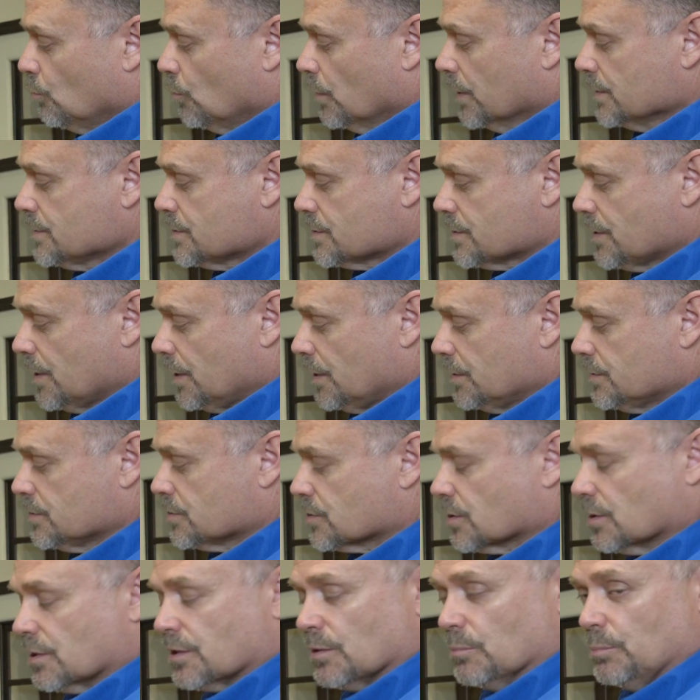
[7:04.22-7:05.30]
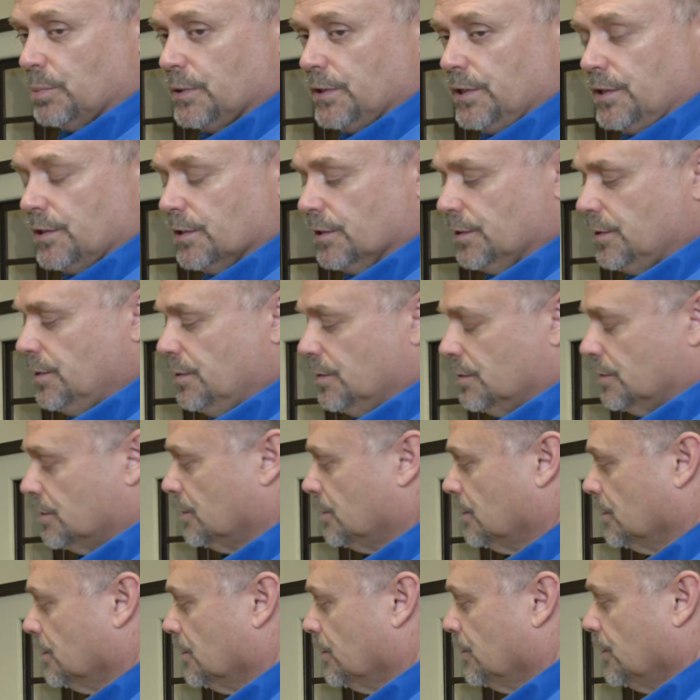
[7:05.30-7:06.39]
Once that's completed,
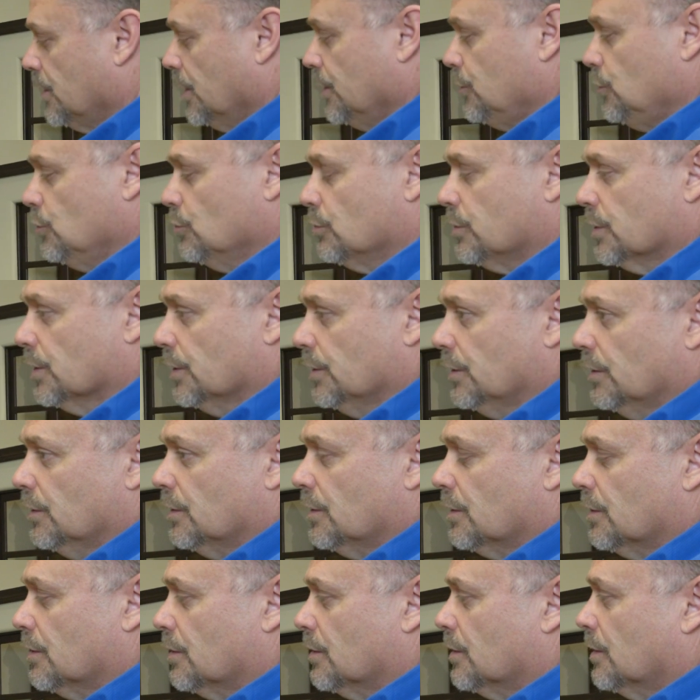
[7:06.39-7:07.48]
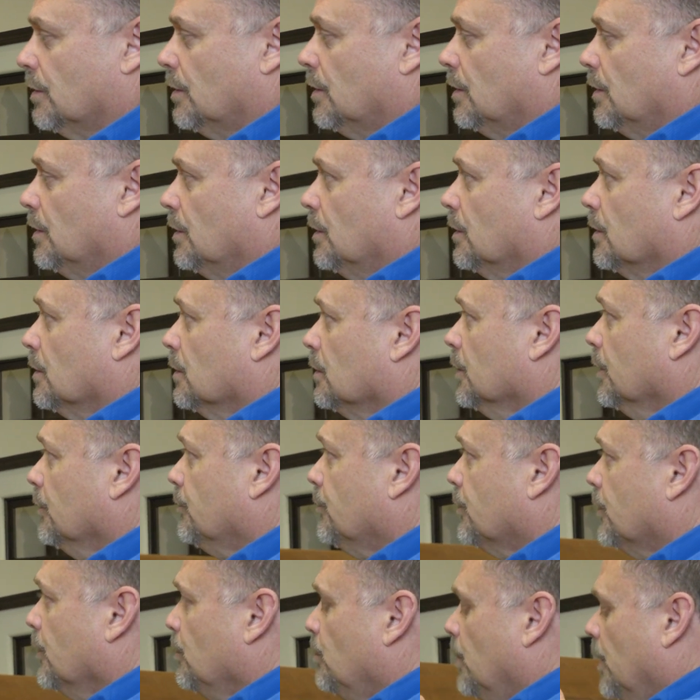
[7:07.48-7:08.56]
then you can
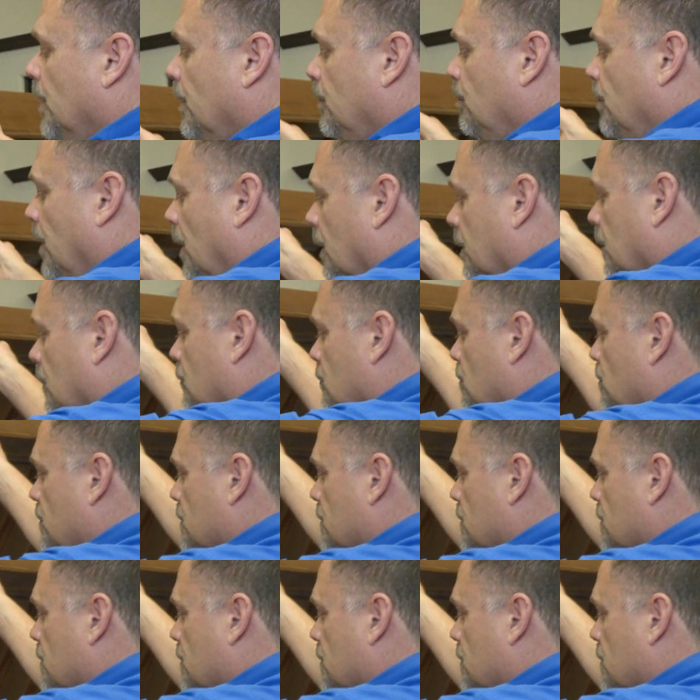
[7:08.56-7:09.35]
lift the bed back into